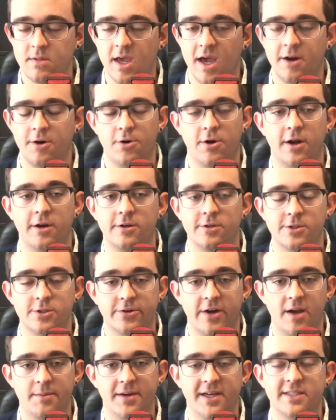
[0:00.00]
I don't know how to
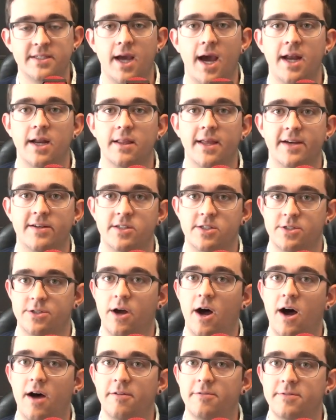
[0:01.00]
describe it. It's kind of like
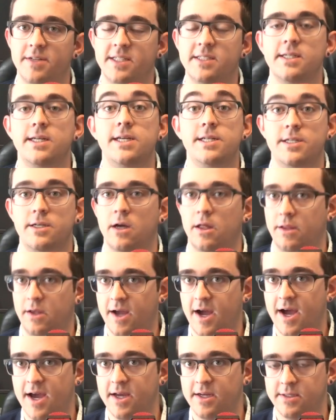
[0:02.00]
soft. It's easy on the
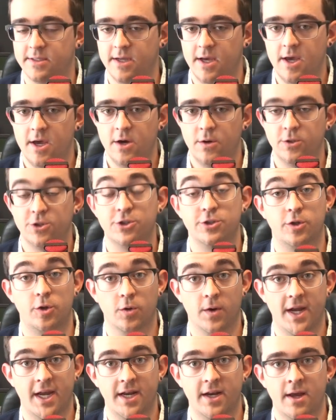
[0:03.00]
eyes, which is
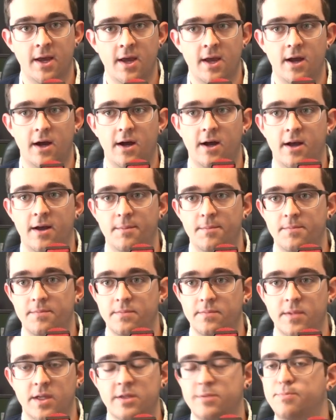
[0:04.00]
great. Um,
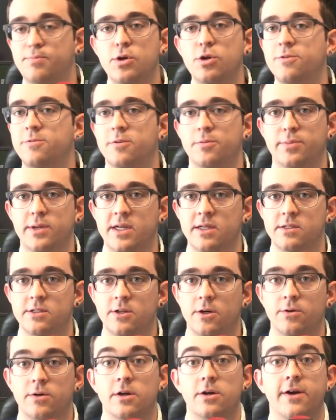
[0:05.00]
it's beautiful piece.
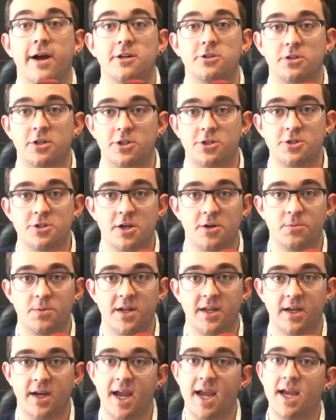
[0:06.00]
So congratulations on
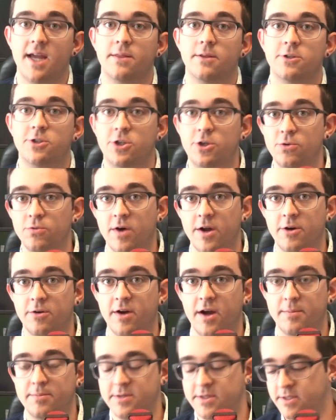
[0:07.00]
winning. And the two
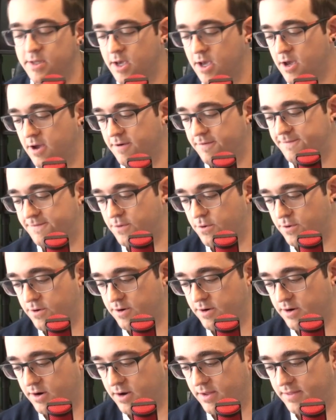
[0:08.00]
runner-ups
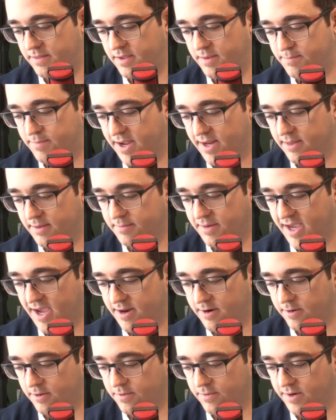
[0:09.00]
for the Bedlam
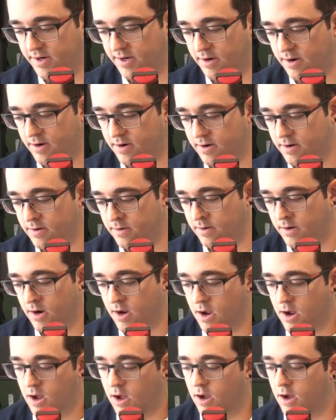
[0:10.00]
category are
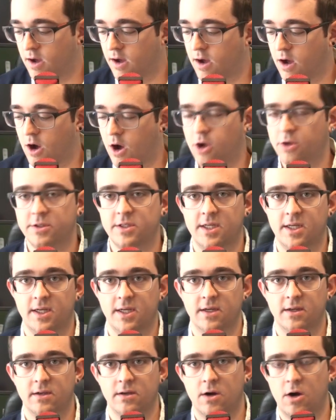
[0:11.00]
uh,
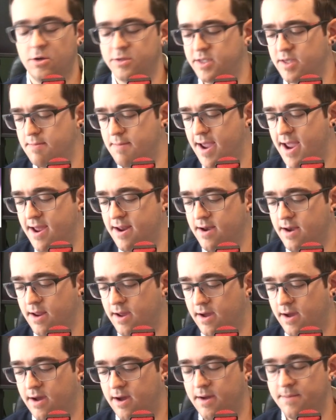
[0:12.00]
Alti, Alti Man,
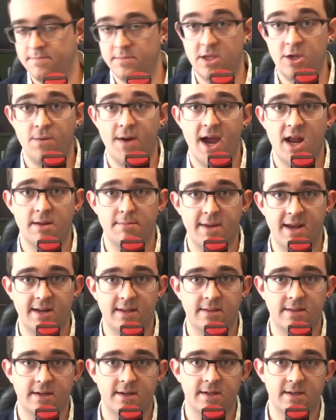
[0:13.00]
um, you
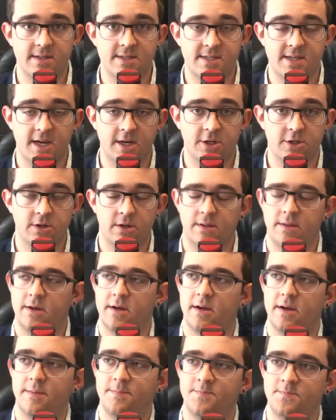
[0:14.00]
animated the section, uh,
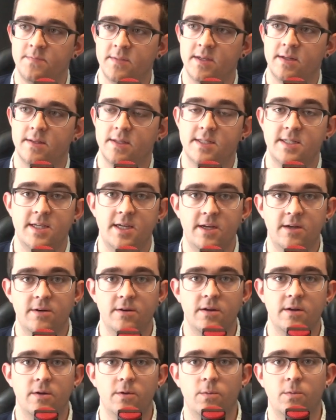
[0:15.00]
the the
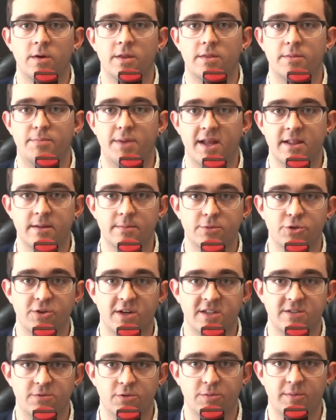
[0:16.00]
scene with Bedlam
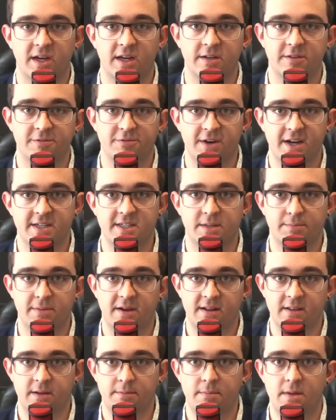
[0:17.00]
transforming into Frantic
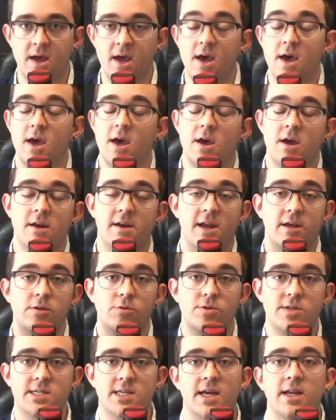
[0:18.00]
Bedlam. Now
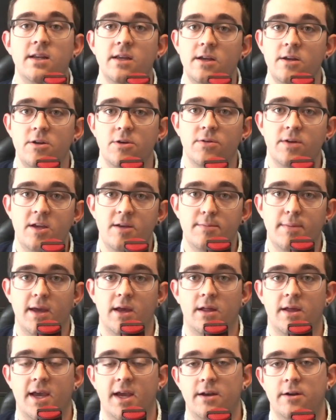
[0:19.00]
you said in your
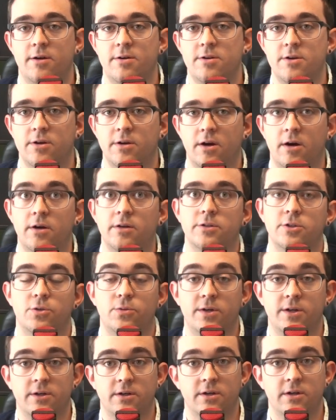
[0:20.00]
email and on your on
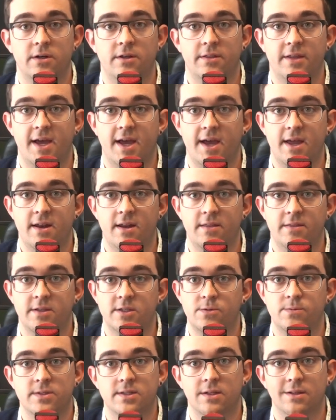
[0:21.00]
Twitter that
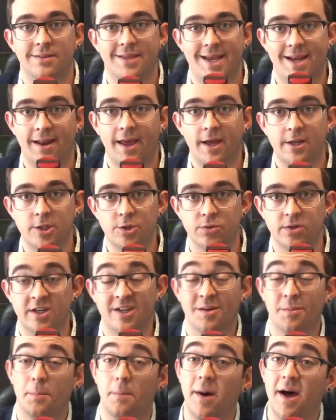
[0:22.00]
this was a late
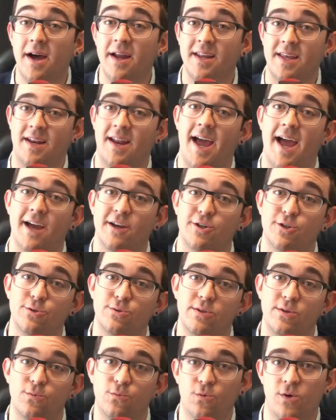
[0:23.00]
entry, but it
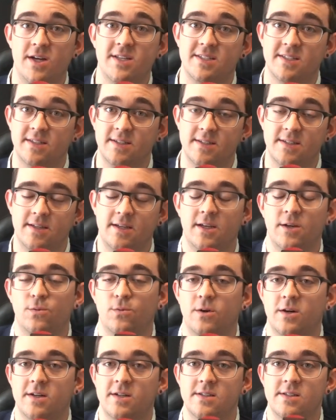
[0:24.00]
actually wasn't. It
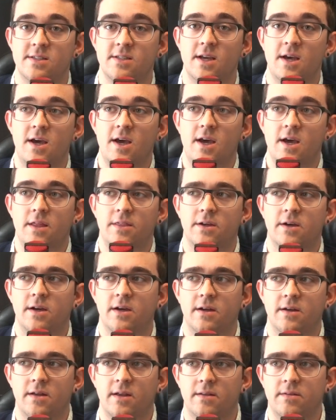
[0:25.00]
was
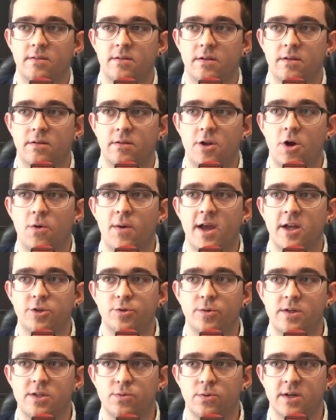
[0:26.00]
the no
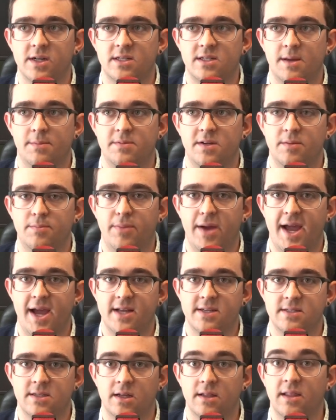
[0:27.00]
entries were accepted
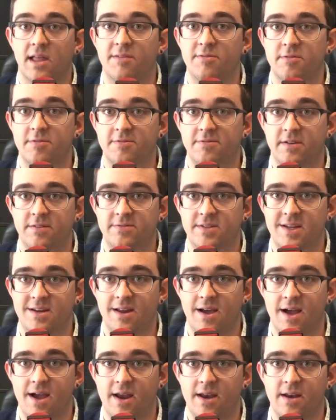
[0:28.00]
past
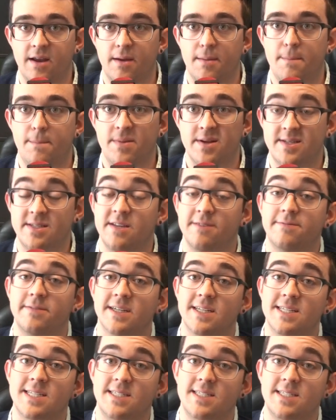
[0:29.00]
11:59 Pacific